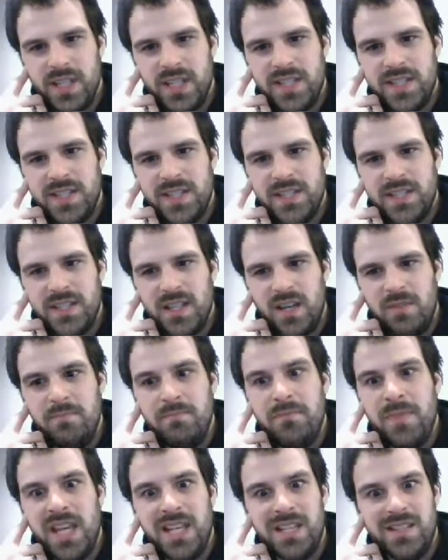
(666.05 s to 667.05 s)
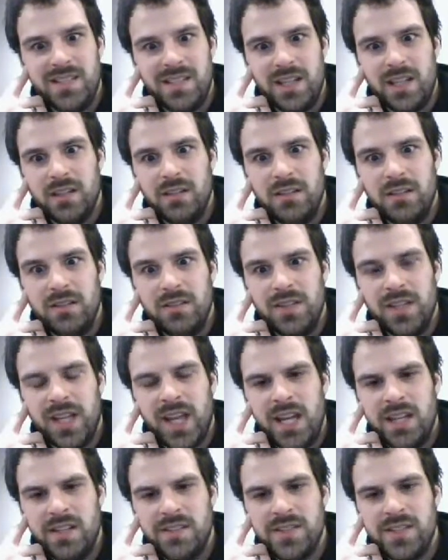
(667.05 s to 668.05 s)
It's amazing, the
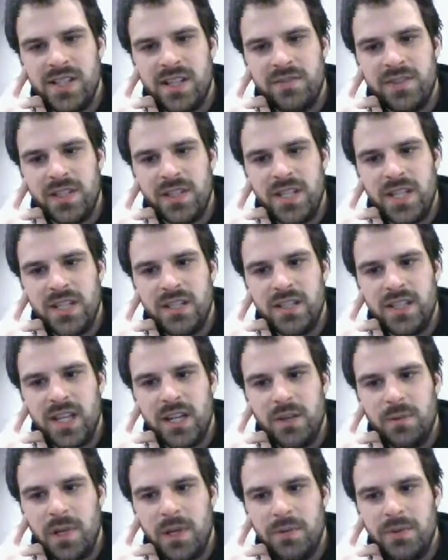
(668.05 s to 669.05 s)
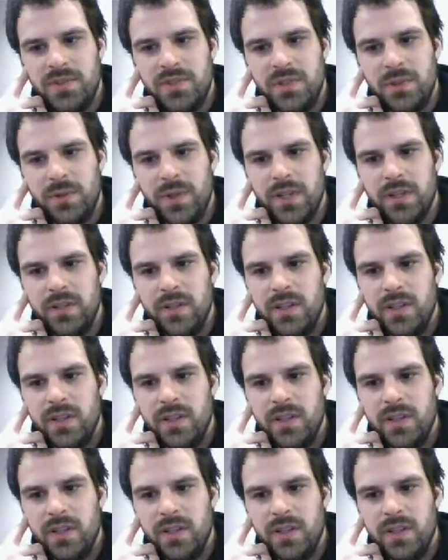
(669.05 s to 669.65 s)
kind of stuff that he can get away with doing.